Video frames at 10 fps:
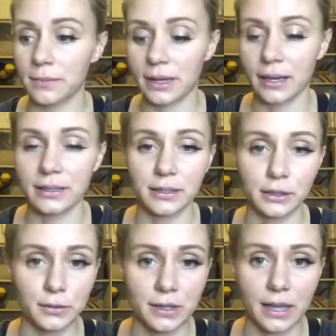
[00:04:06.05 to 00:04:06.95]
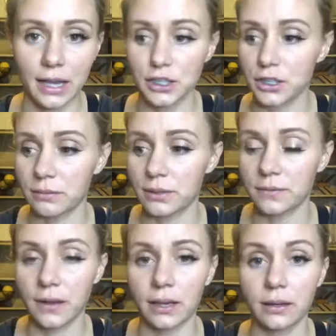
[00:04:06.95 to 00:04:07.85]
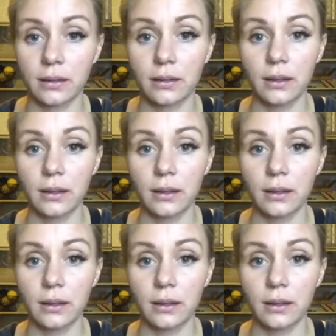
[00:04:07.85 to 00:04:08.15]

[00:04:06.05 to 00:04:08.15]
I didn't lose a lash. It was fine.